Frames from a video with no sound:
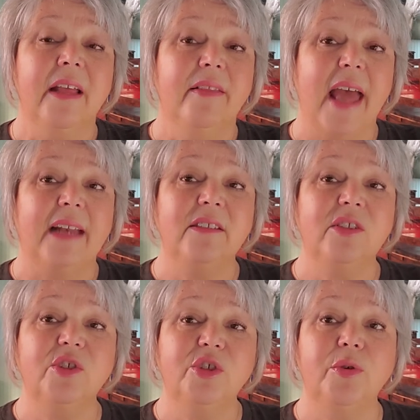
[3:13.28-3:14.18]
That is
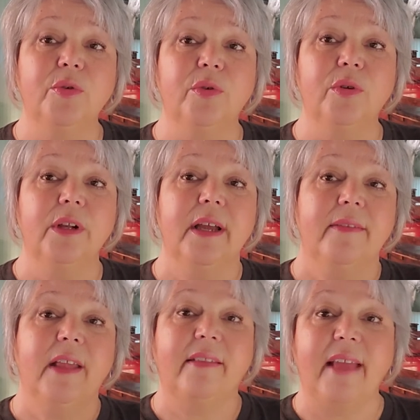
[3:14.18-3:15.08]
a tool
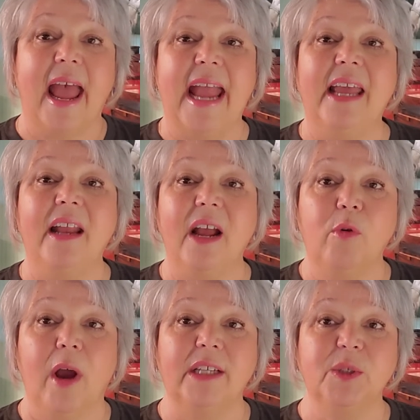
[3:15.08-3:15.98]
that the
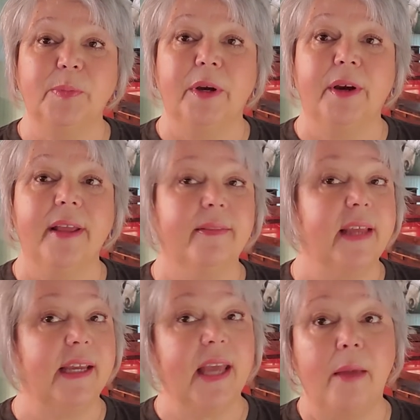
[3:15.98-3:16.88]
Antichrist spirit
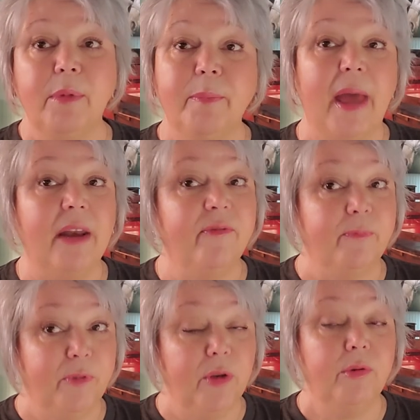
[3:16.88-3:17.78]
that came about a
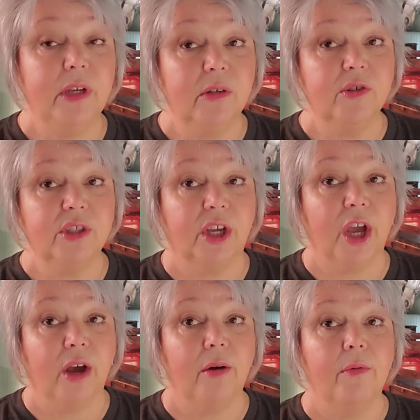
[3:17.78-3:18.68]
few years
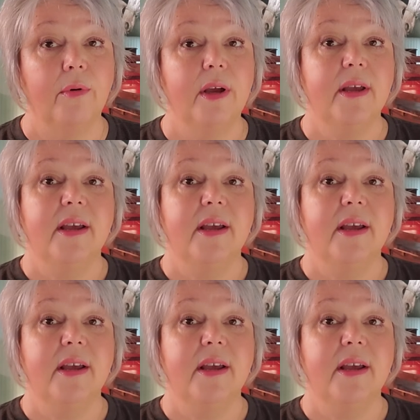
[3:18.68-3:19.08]
ago